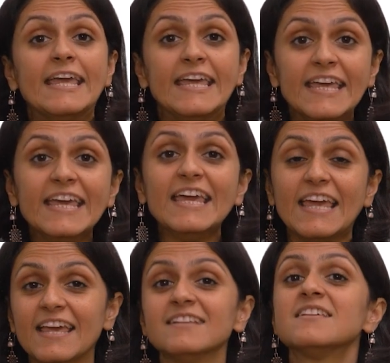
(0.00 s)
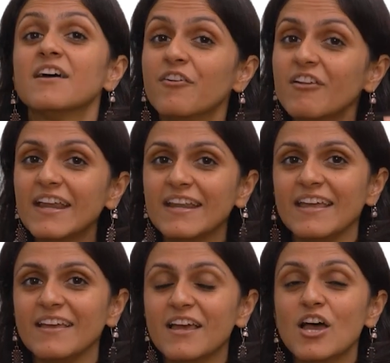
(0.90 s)
He is
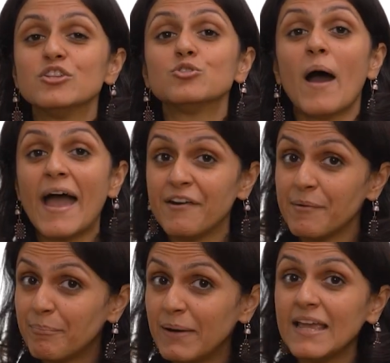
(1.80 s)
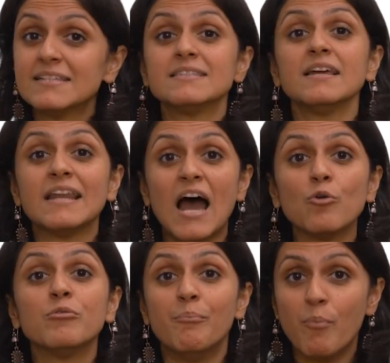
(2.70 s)
reading. So I replace the
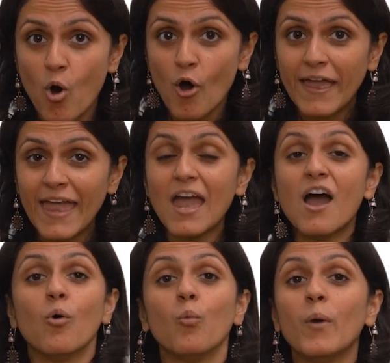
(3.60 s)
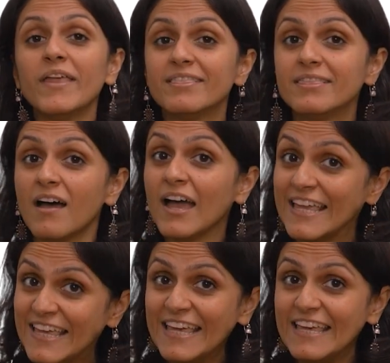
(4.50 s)
noun boy with
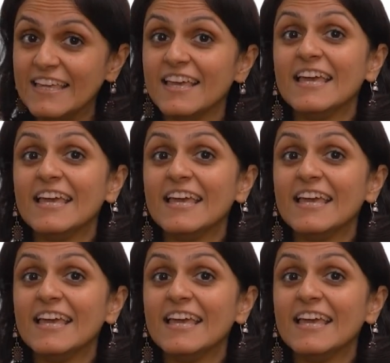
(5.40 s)
he.